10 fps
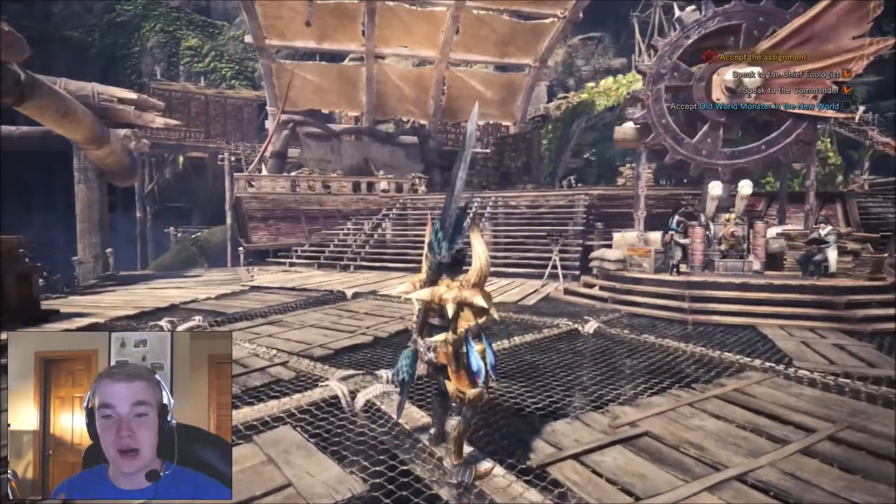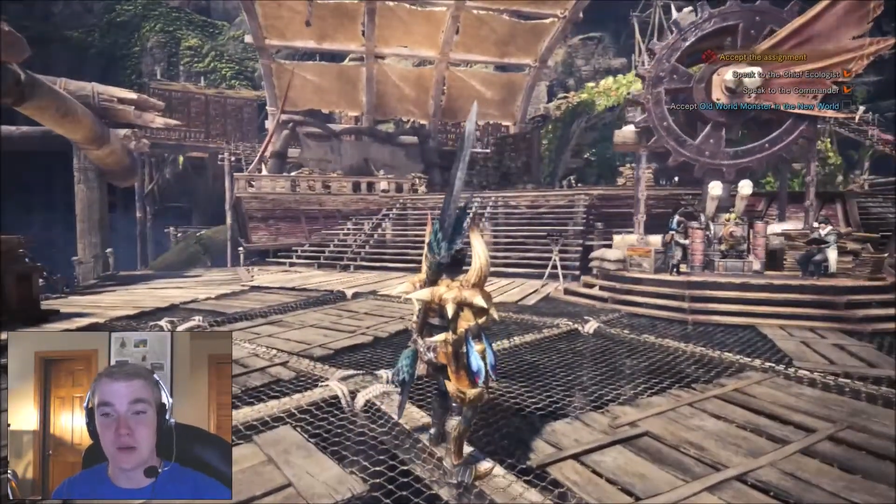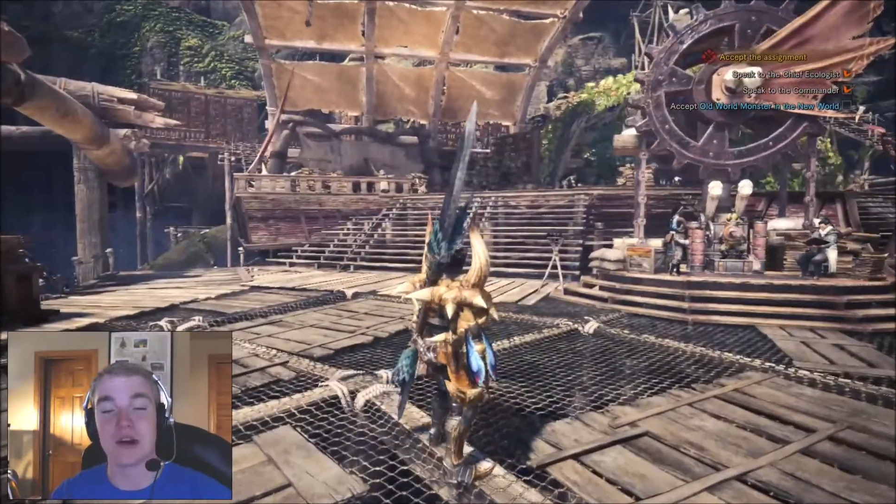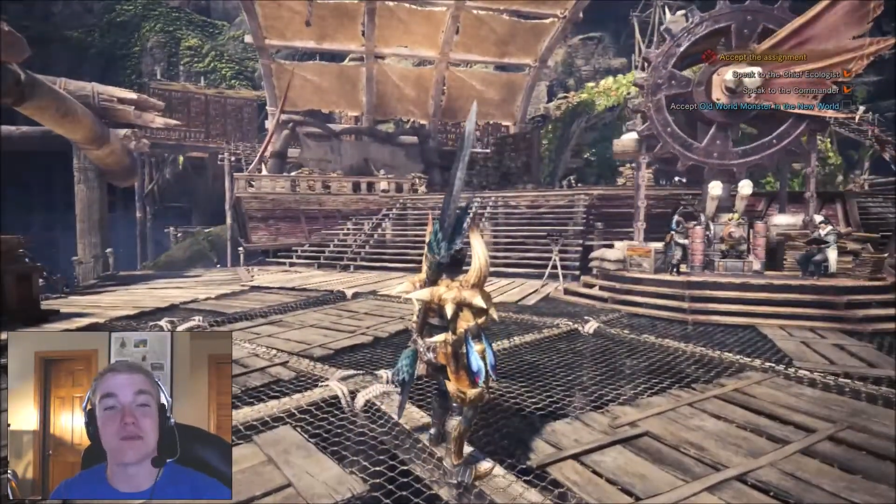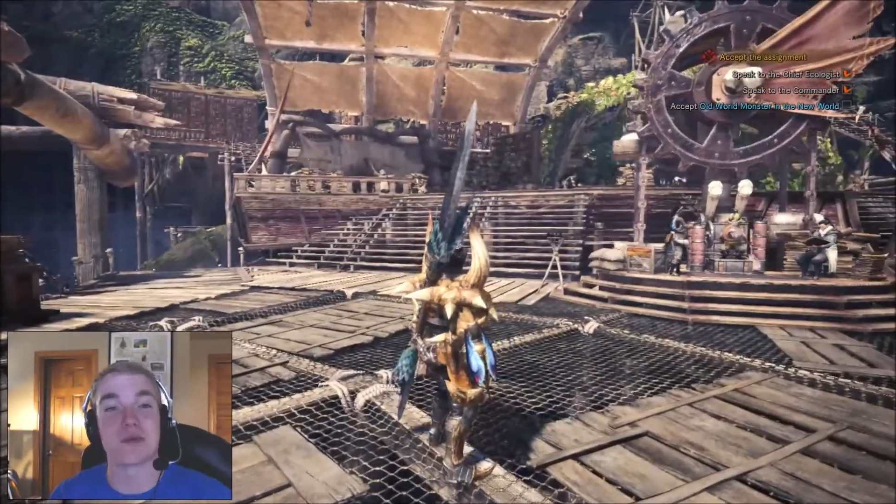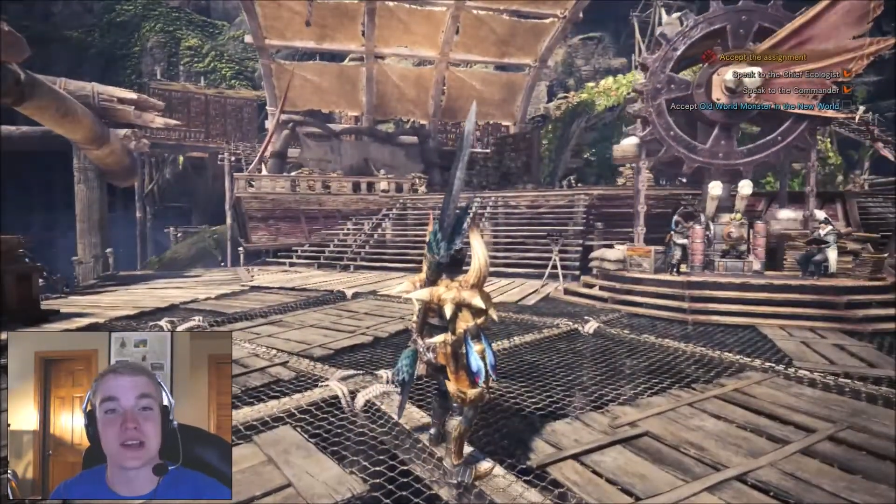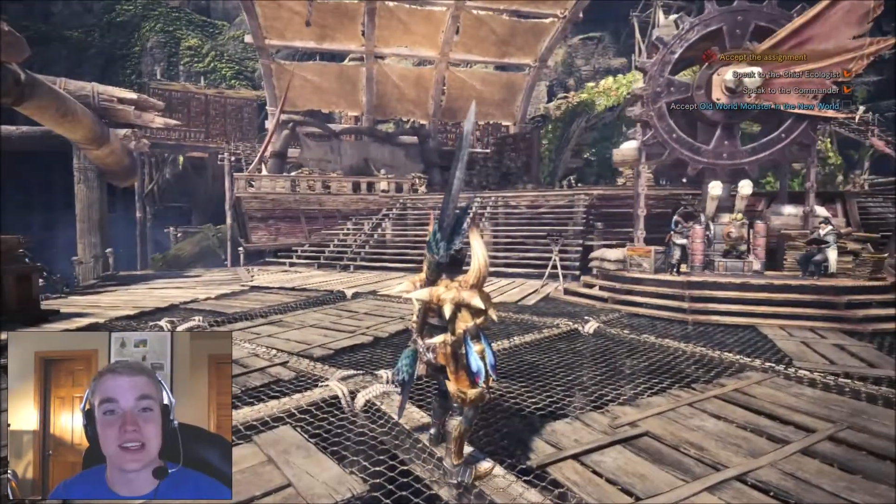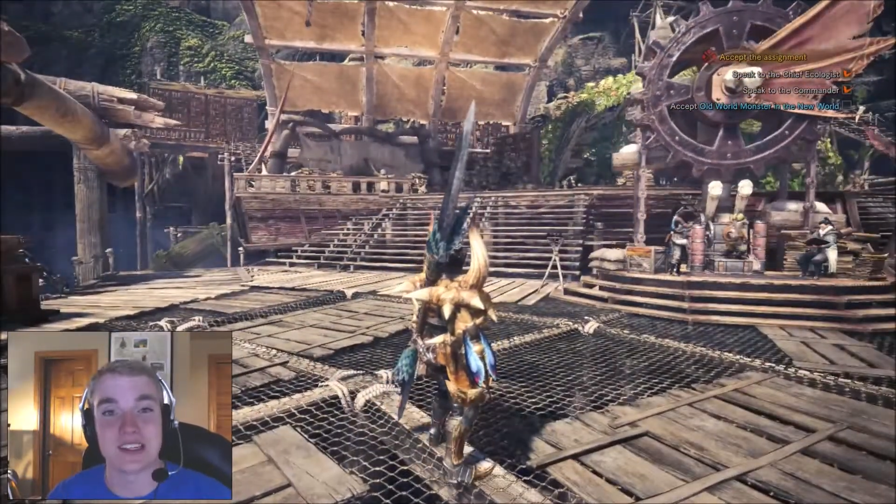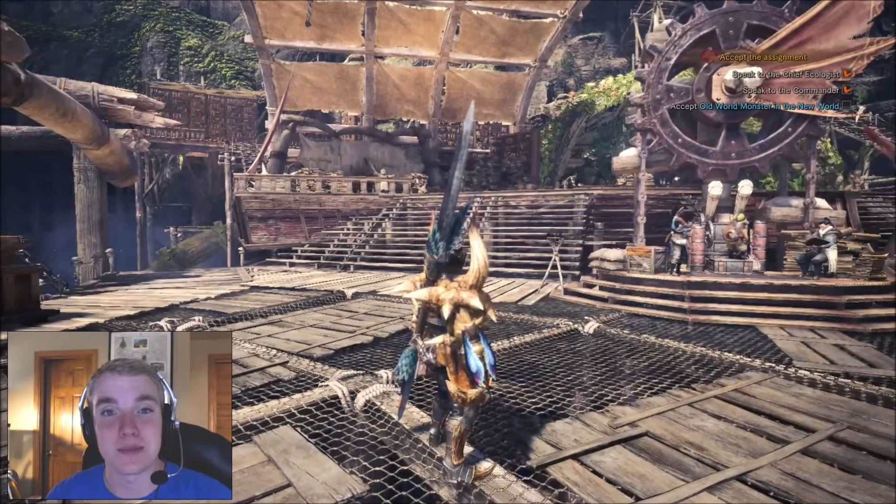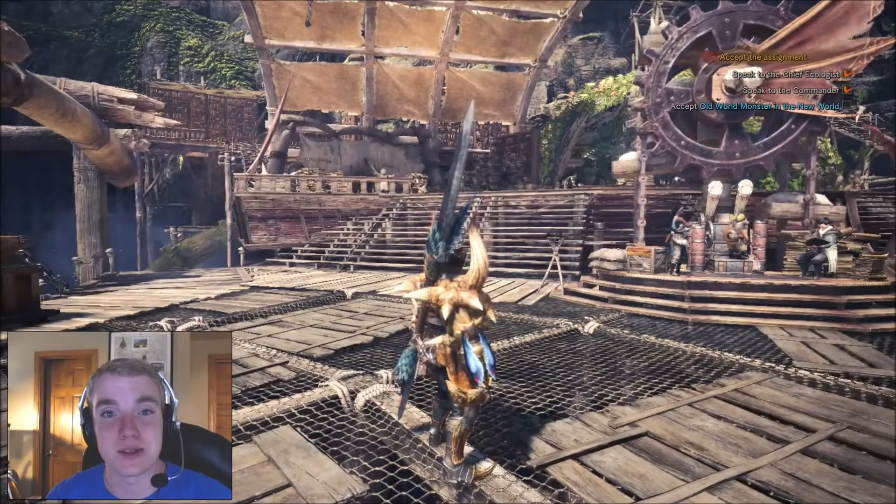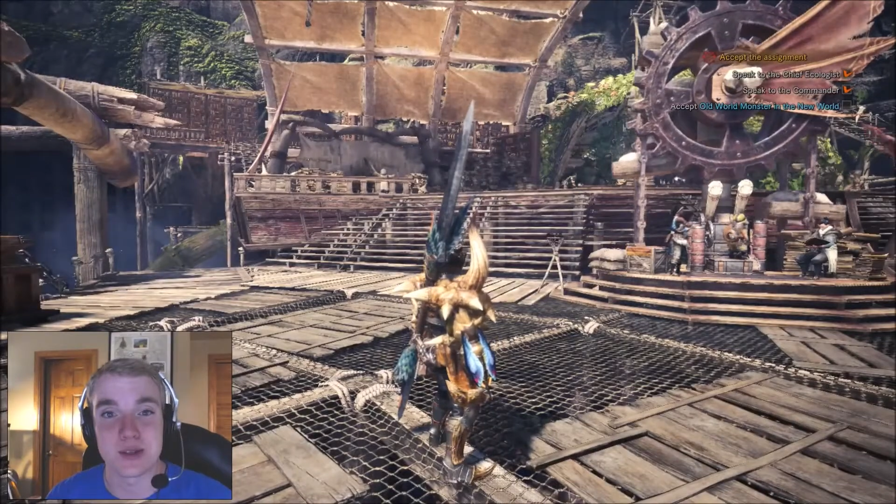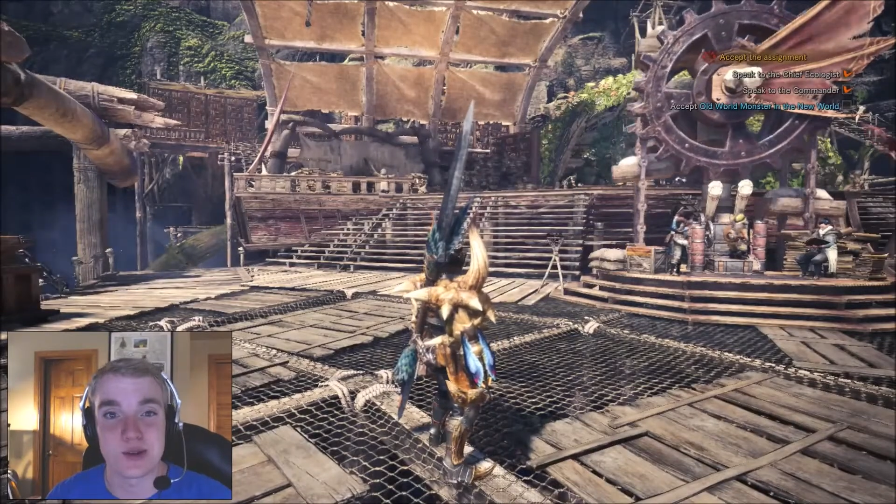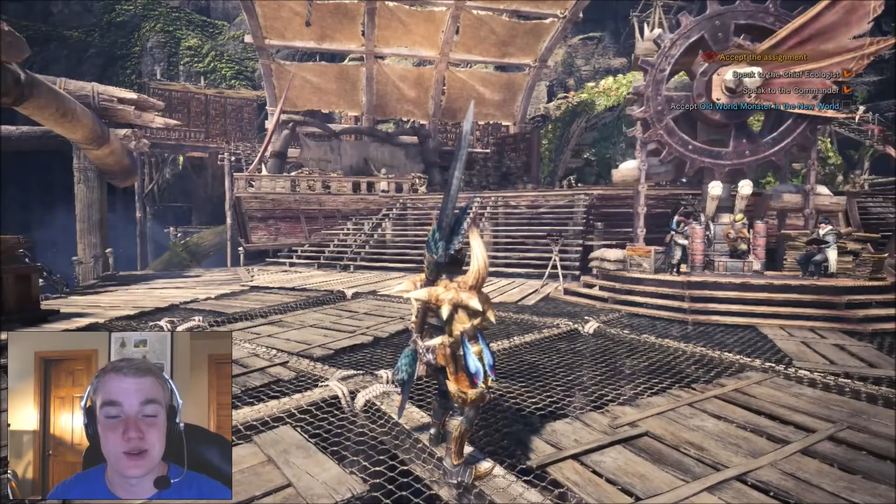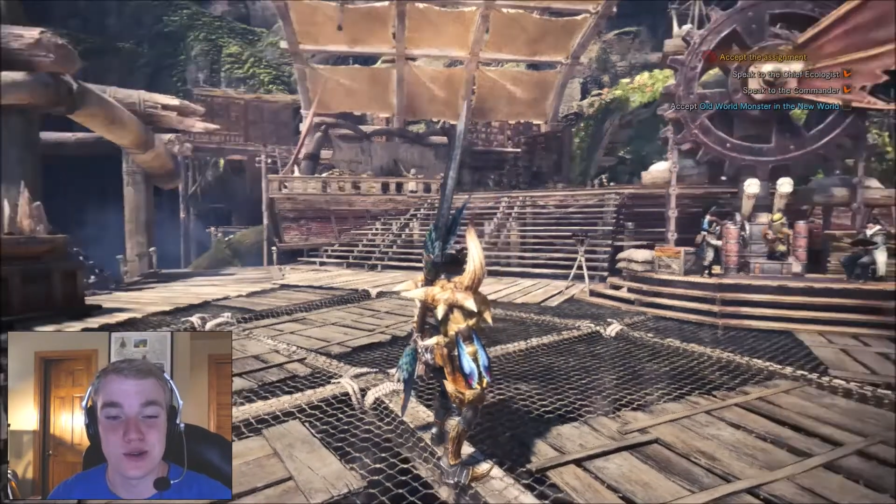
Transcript: I want to bring these episodes